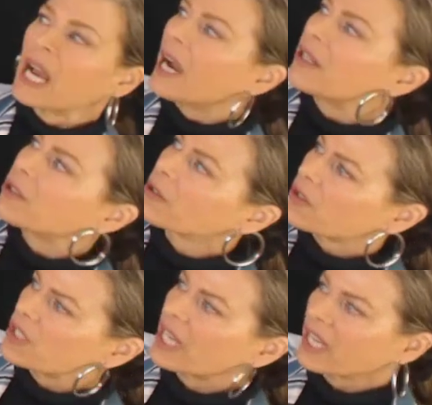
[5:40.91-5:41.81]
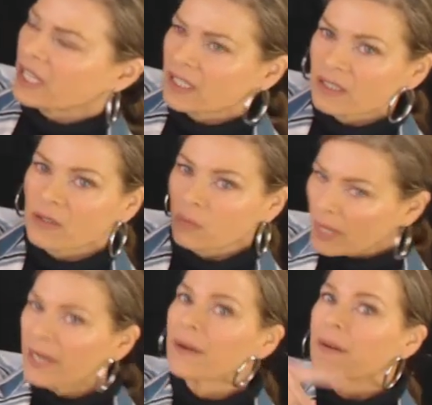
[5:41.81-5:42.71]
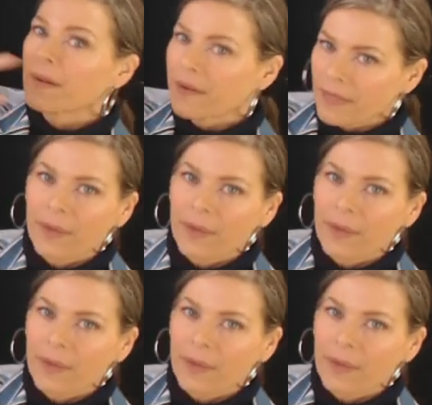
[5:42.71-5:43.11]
understand where the